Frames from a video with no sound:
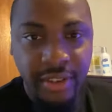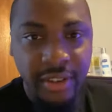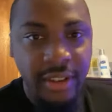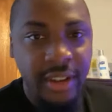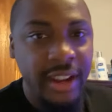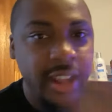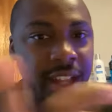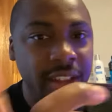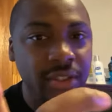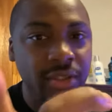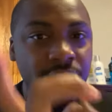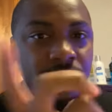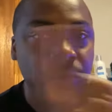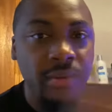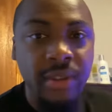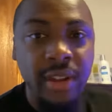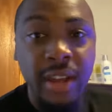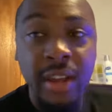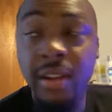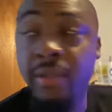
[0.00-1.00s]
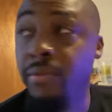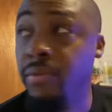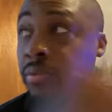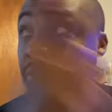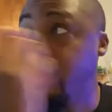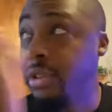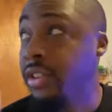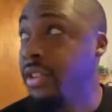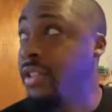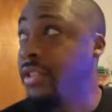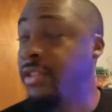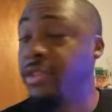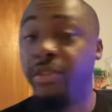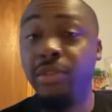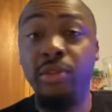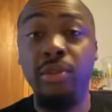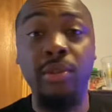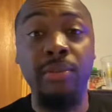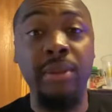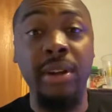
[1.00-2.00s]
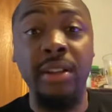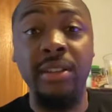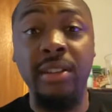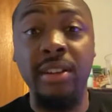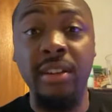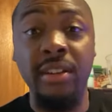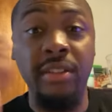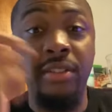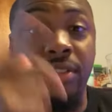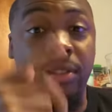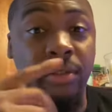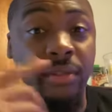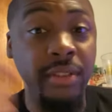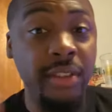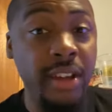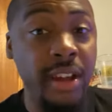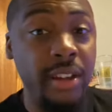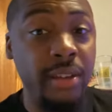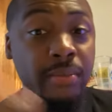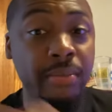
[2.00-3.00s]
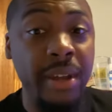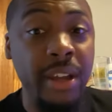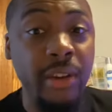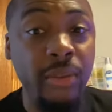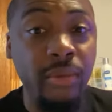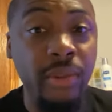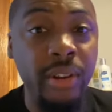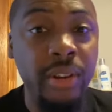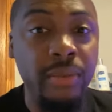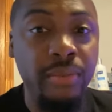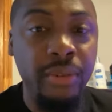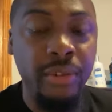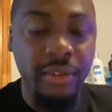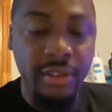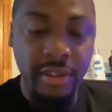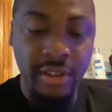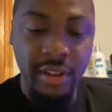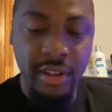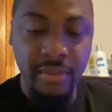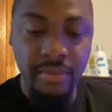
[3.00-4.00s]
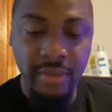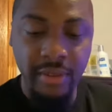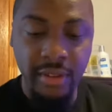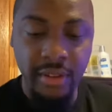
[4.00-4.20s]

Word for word: So I got the new game, but it's a storm out there, so it's kind of bad weather supposed to come.